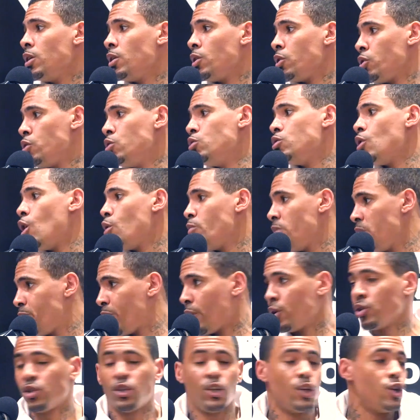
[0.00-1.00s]
You know me,
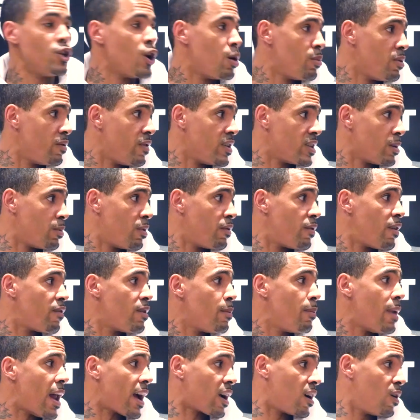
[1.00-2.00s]
Poster, you know me, Viz, I'm a very
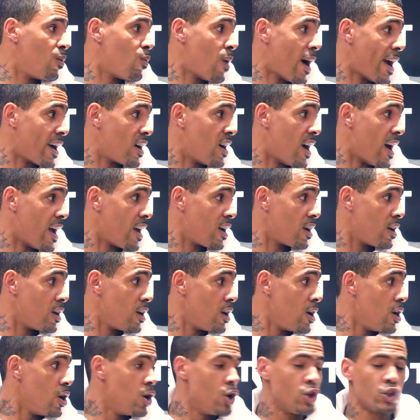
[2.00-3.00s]
black and white guy.
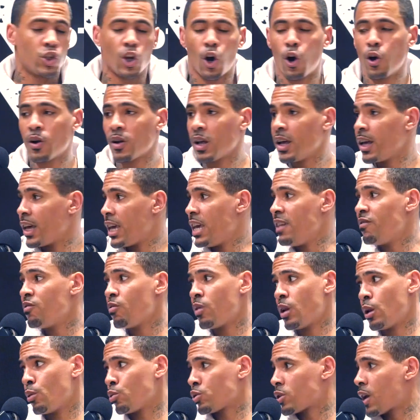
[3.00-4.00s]
So even
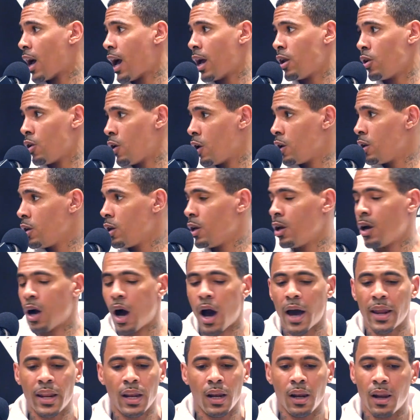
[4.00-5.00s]
when it was going on,
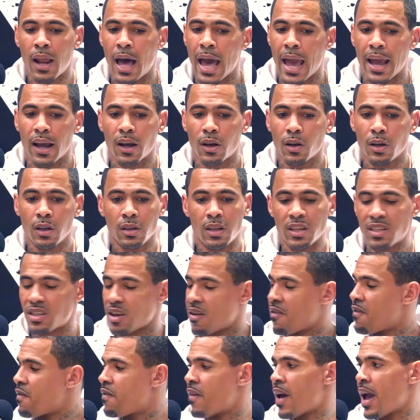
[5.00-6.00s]
I didn't like this
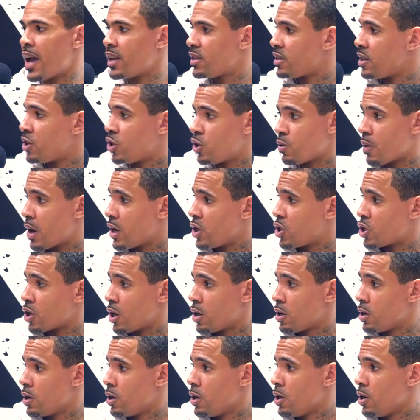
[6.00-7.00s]
affair
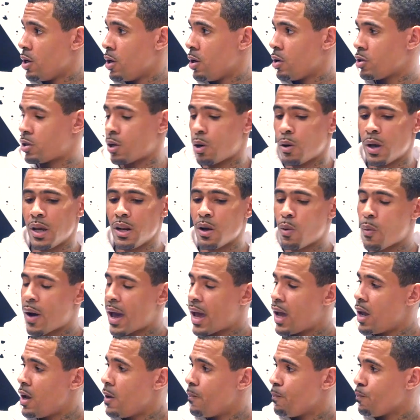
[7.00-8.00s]
situation. So in a
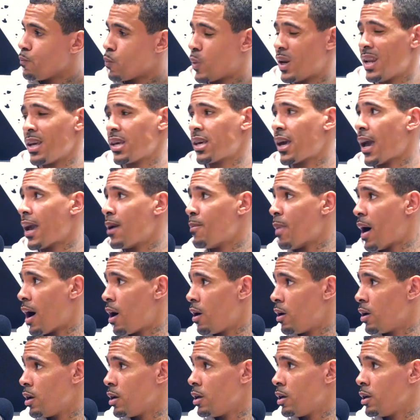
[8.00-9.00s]
way, when it came
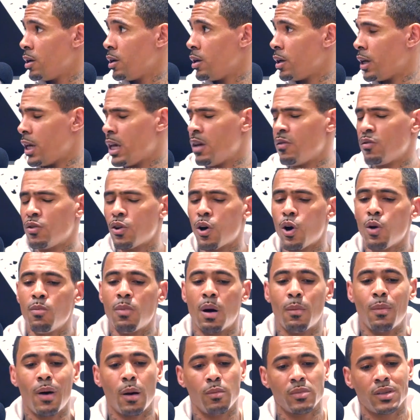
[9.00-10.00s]
out, even though my
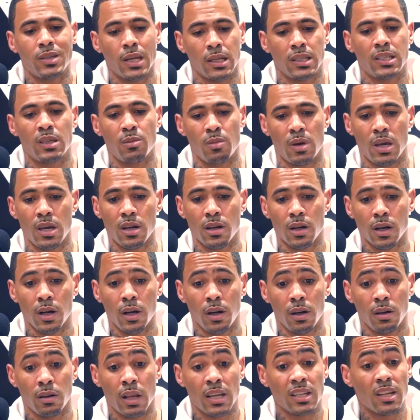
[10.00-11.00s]
mum said to me,
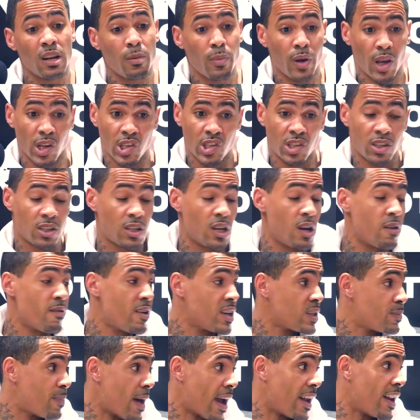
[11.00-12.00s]
there's going to be a
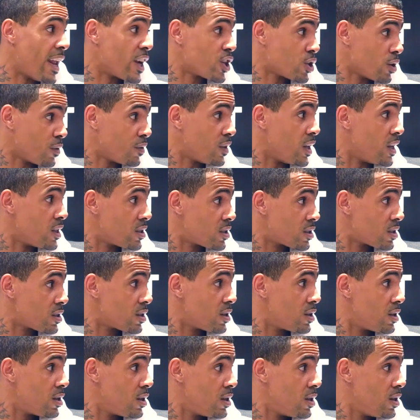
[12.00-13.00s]
serious backlash of this
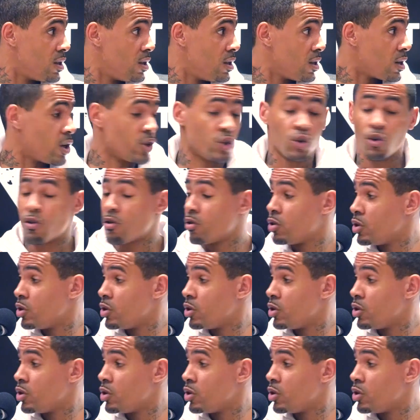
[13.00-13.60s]
because you're a